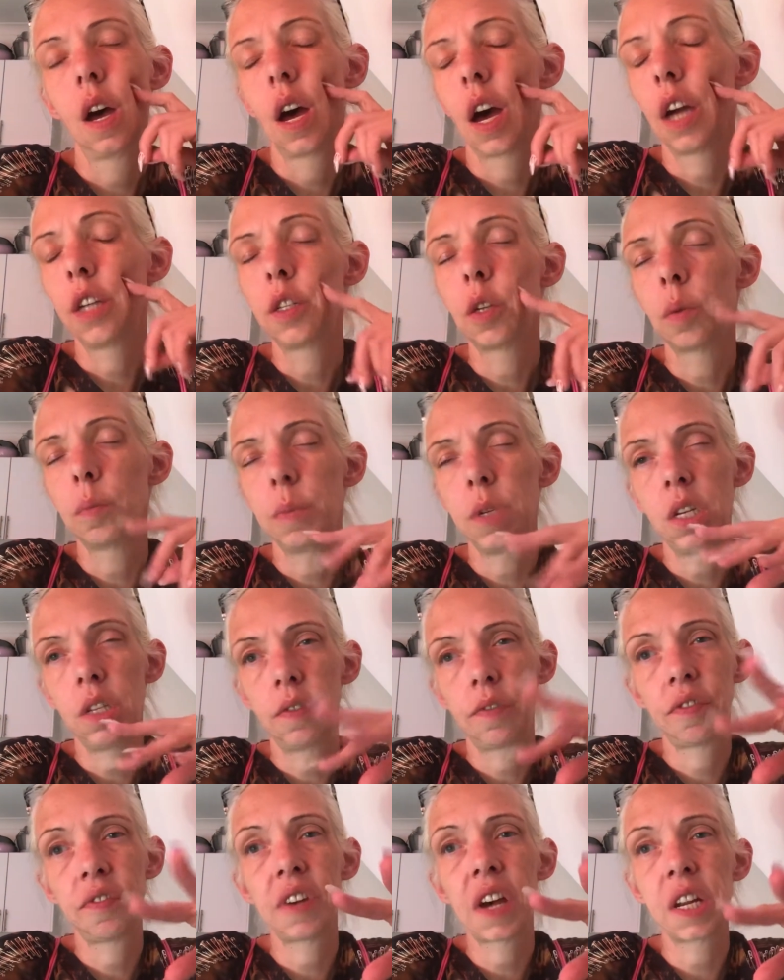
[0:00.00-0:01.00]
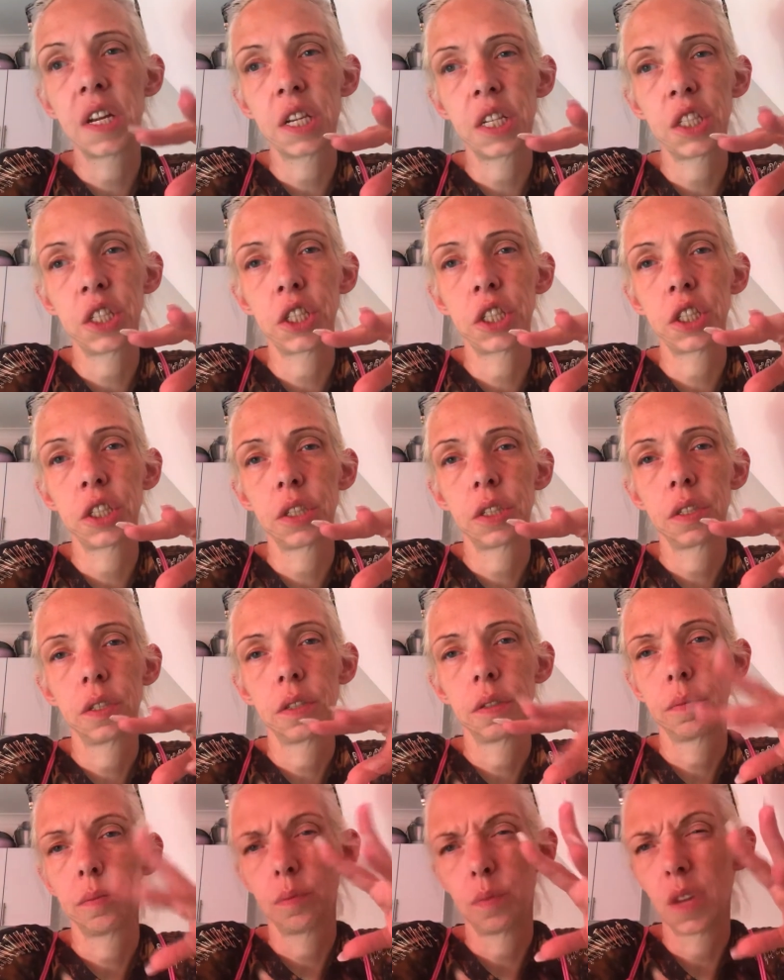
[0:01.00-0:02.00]
I don't mean fetish,
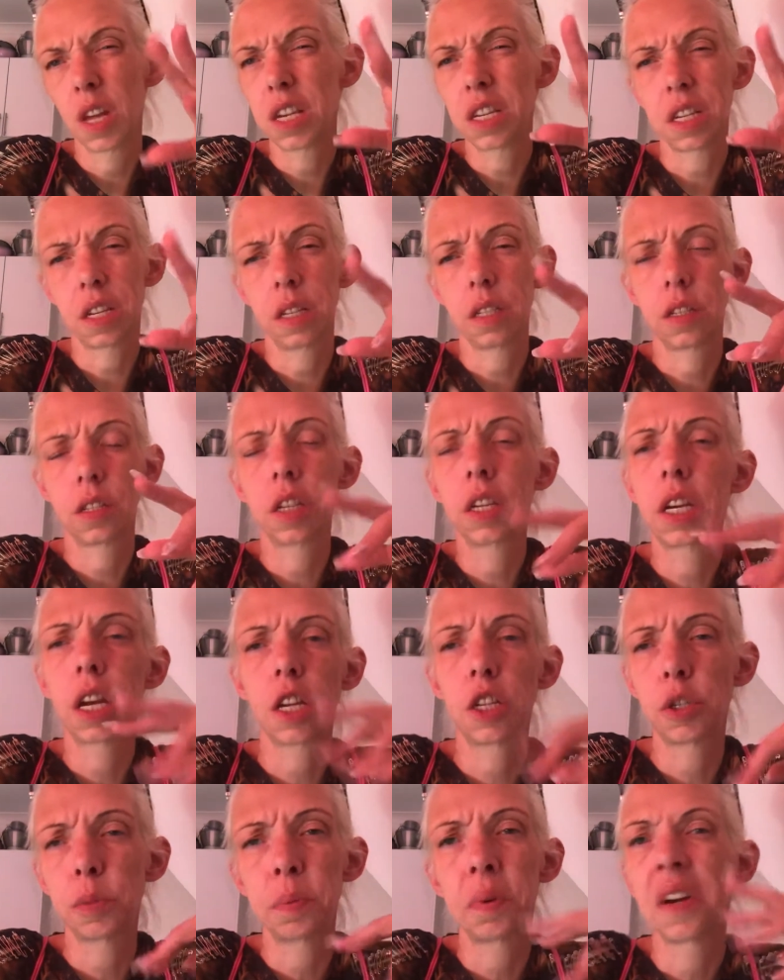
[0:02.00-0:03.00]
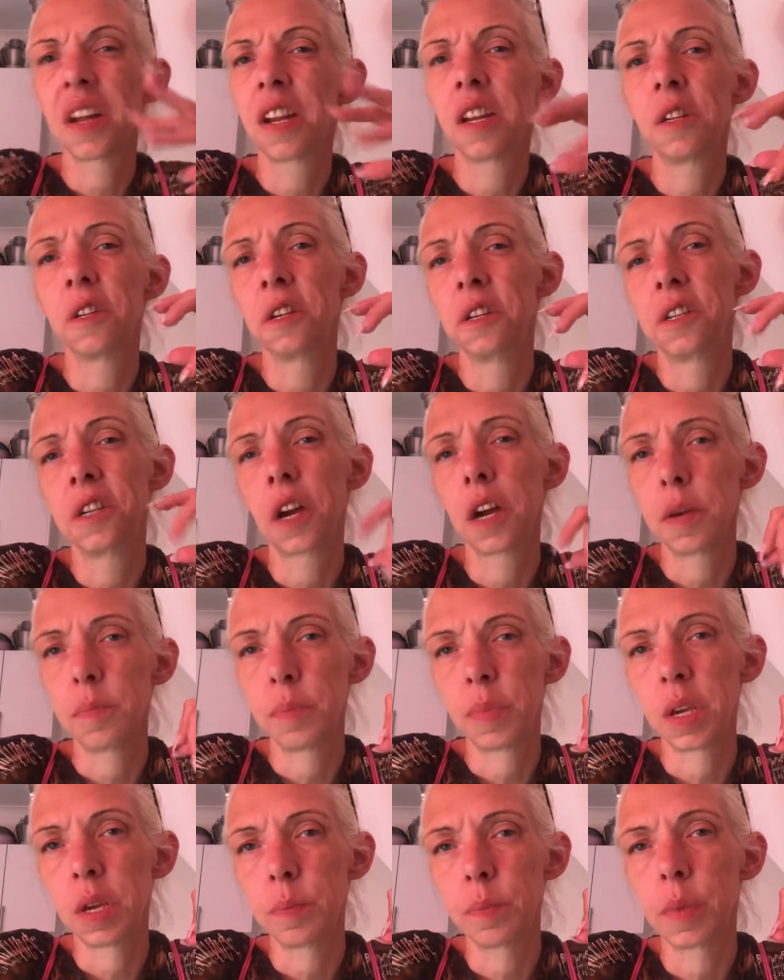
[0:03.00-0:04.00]
like to catch a predator
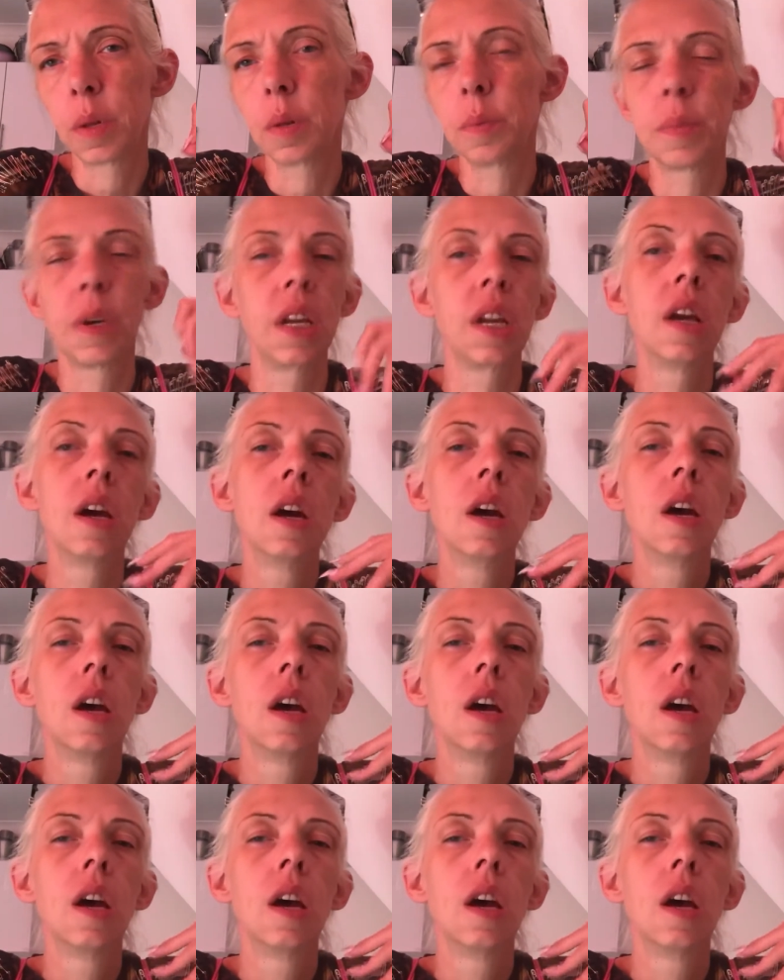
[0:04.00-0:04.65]
type people, but